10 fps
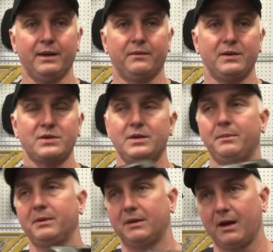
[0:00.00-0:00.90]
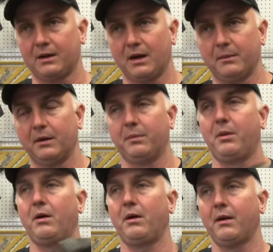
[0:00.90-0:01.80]
If there's something not coming
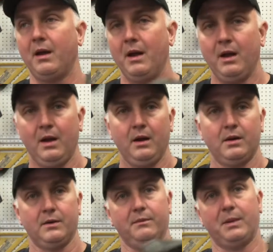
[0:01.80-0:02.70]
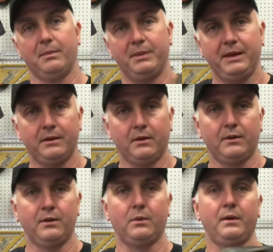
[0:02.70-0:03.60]
apart by beating
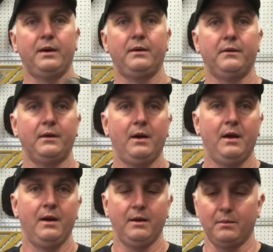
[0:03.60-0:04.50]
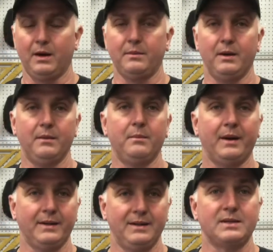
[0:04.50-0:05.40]
on it or whatever, it
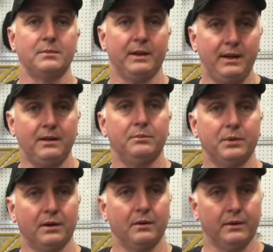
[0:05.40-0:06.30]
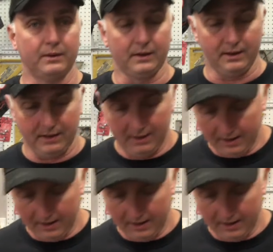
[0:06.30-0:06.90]
might need some heat put on it, okay?